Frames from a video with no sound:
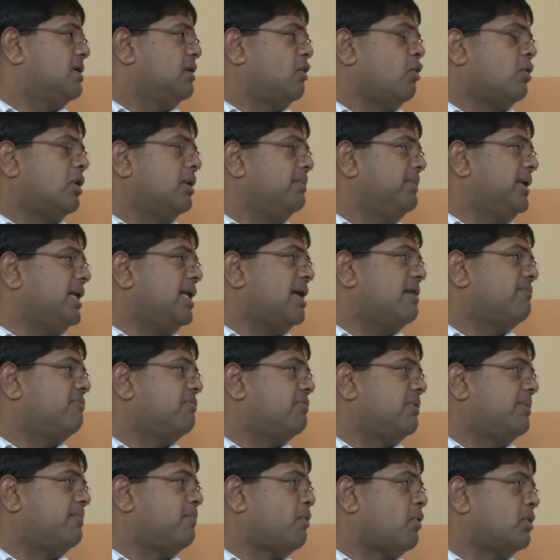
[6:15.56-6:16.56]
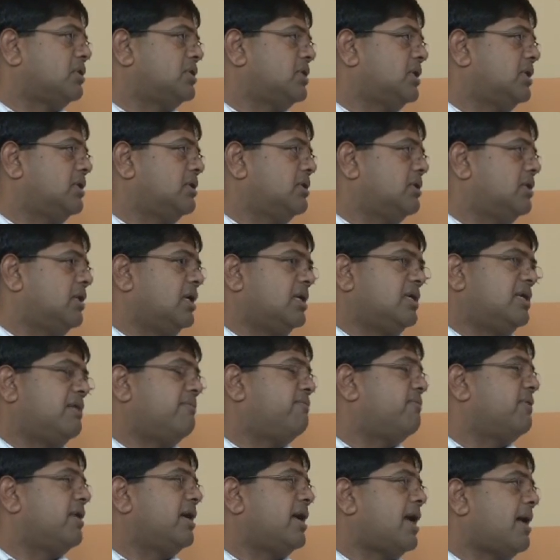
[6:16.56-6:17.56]
local media have reported
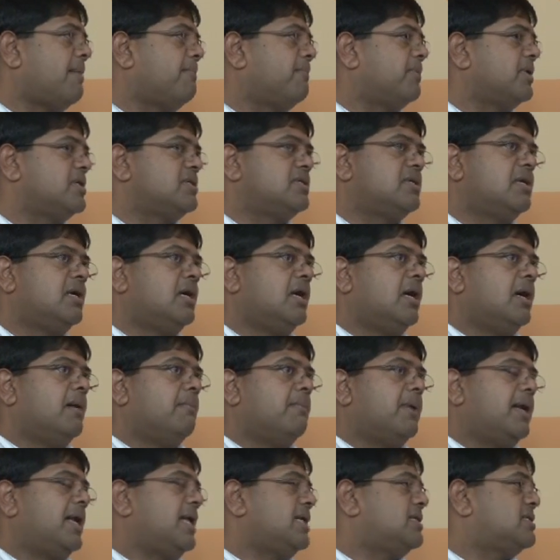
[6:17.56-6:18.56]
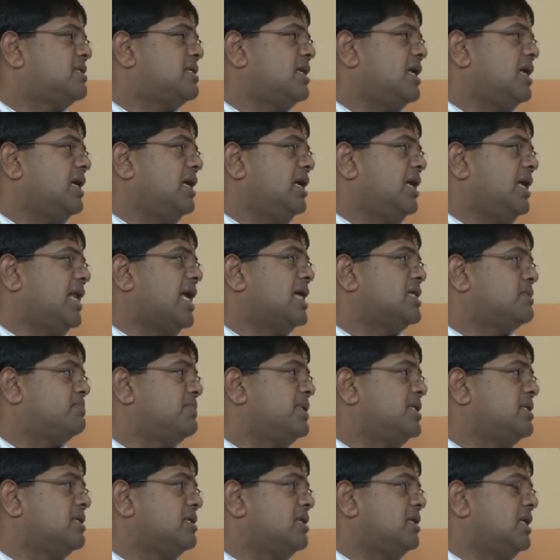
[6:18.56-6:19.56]
different numbers, but let's say
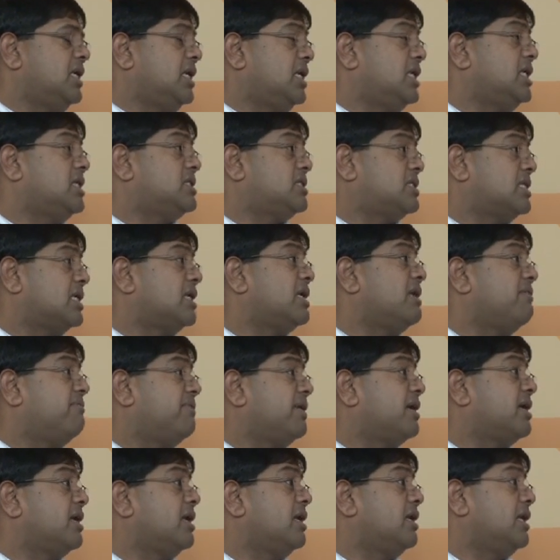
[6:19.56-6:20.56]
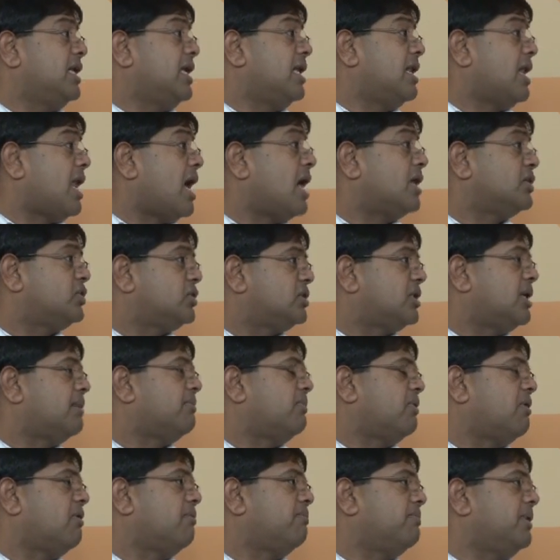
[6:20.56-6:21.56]
it is significantly large
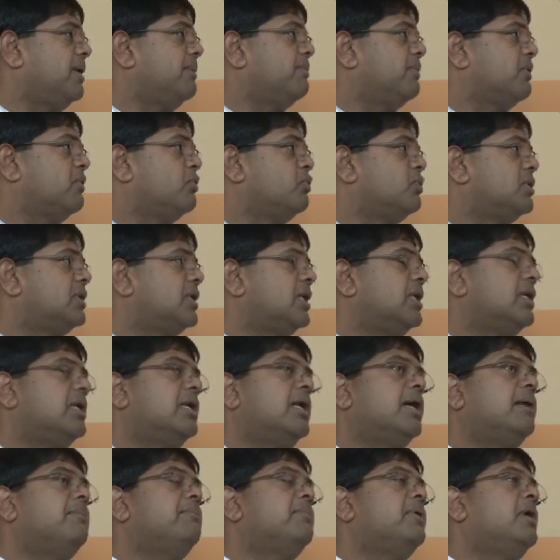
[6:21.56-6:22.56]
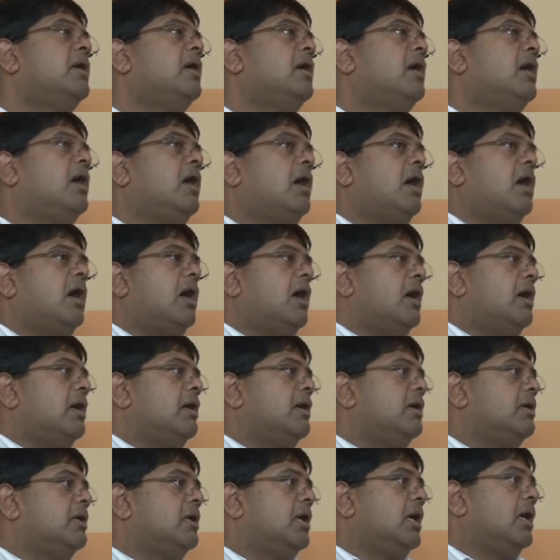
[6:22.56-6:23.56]
number of people who turned up.
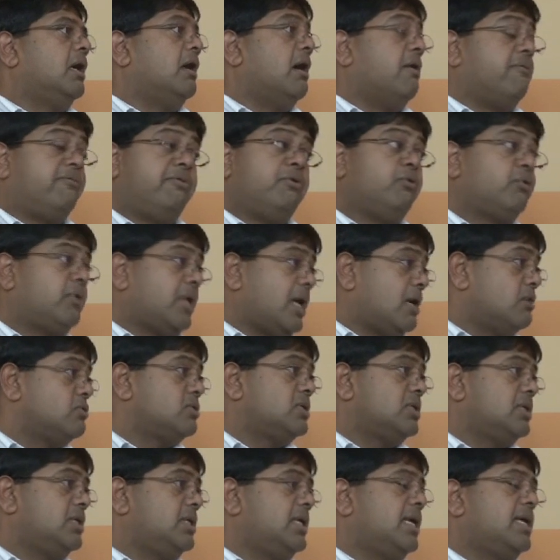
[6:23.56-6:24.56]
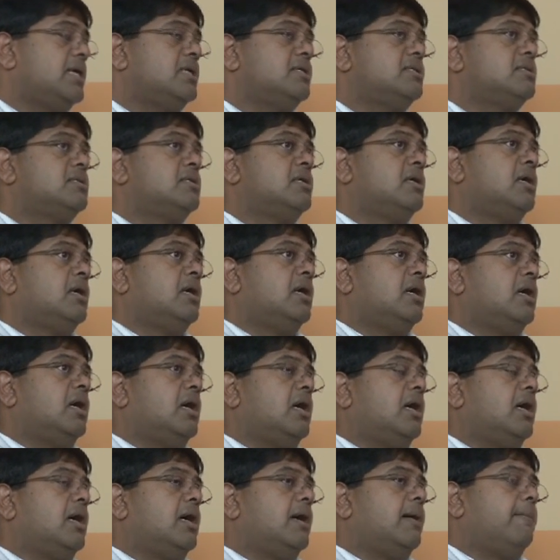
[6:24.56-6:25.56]
A few thousand, yes.
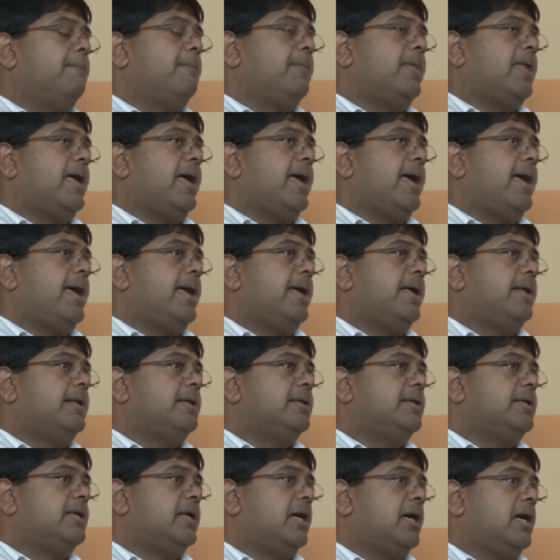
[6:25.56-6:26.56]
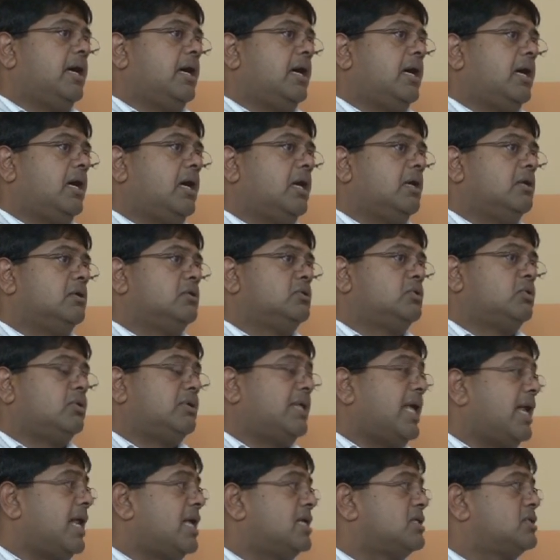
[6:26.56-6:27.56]
And so
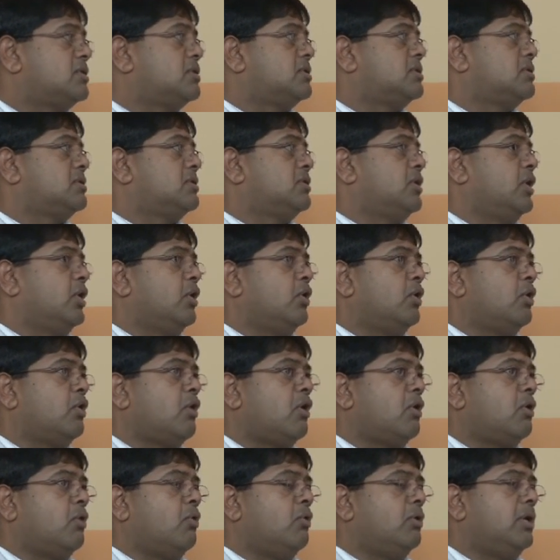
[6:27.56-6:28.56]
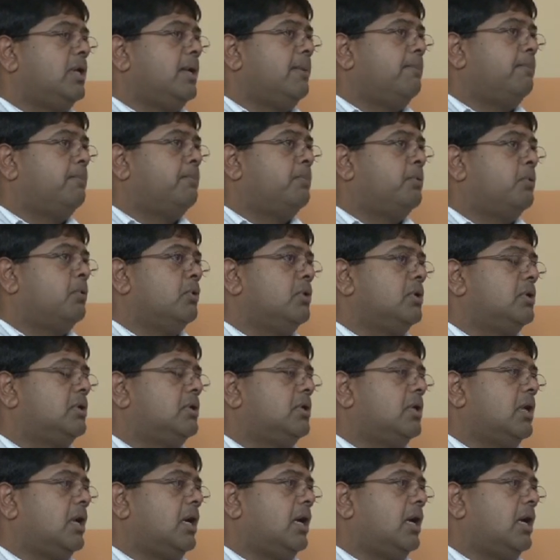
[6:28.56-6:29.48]
that has, not only put